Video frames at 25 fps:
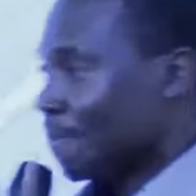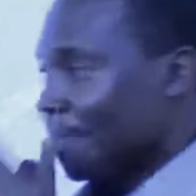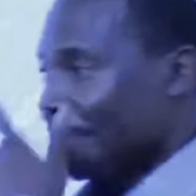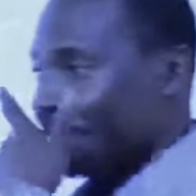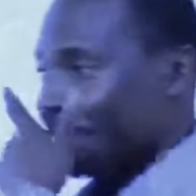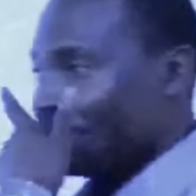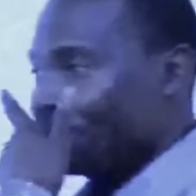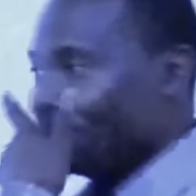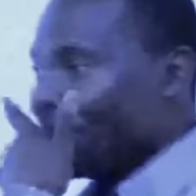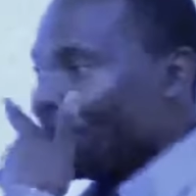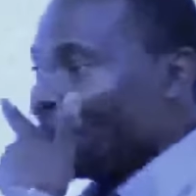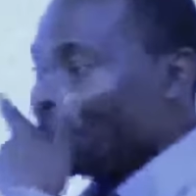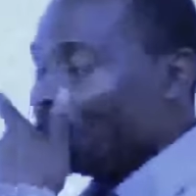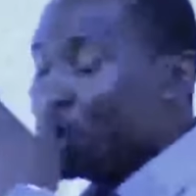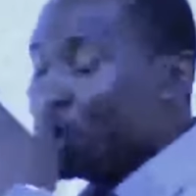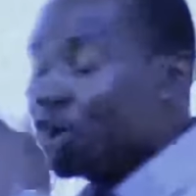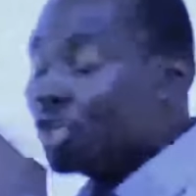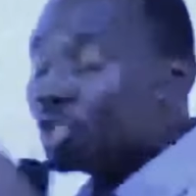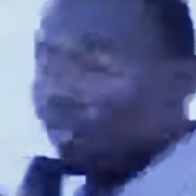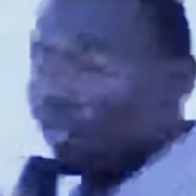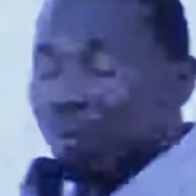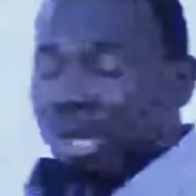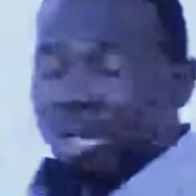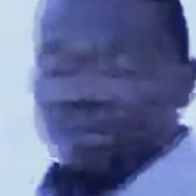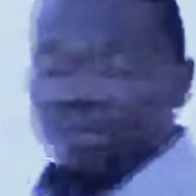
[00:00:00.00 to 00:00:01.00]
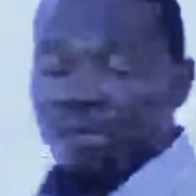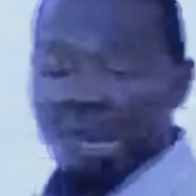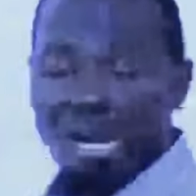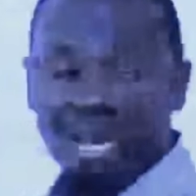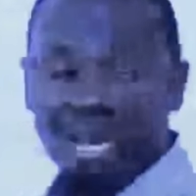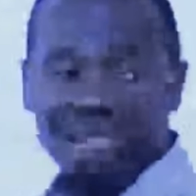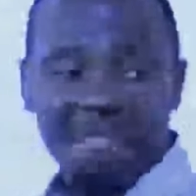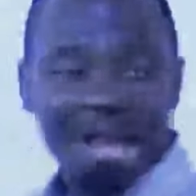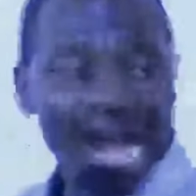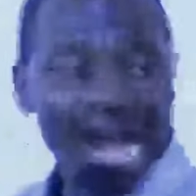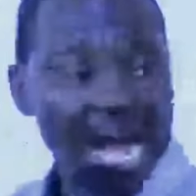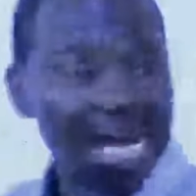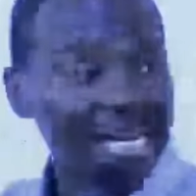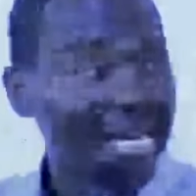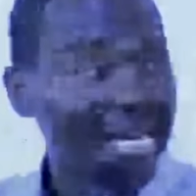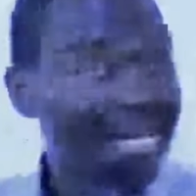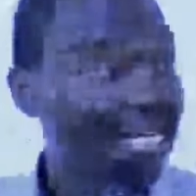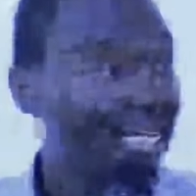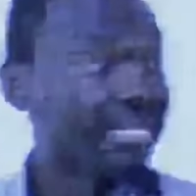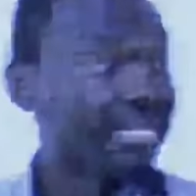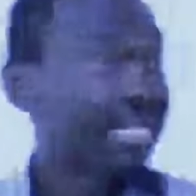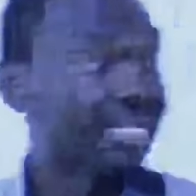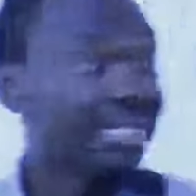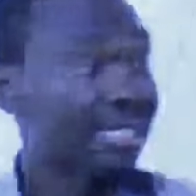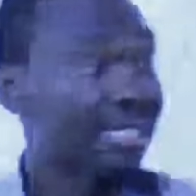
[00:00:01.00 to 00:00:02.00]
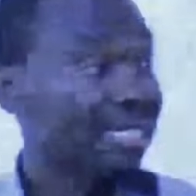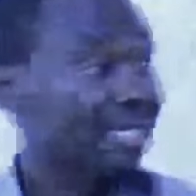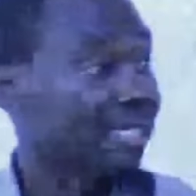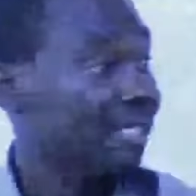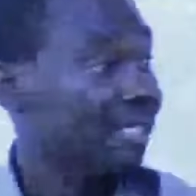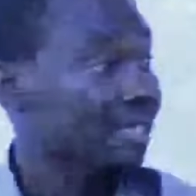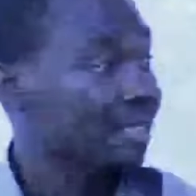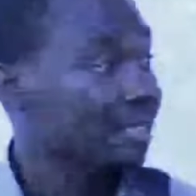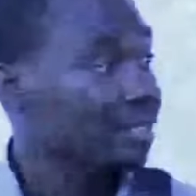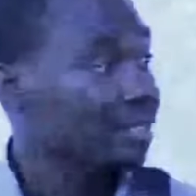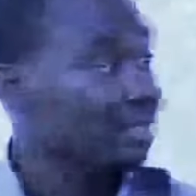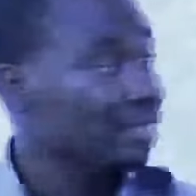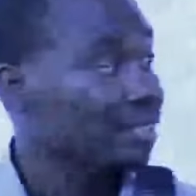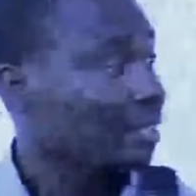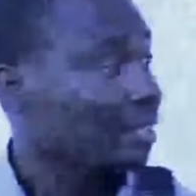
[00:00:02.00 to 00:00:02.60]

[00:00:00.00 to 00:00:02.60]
then don't wait for another hard-heartedness.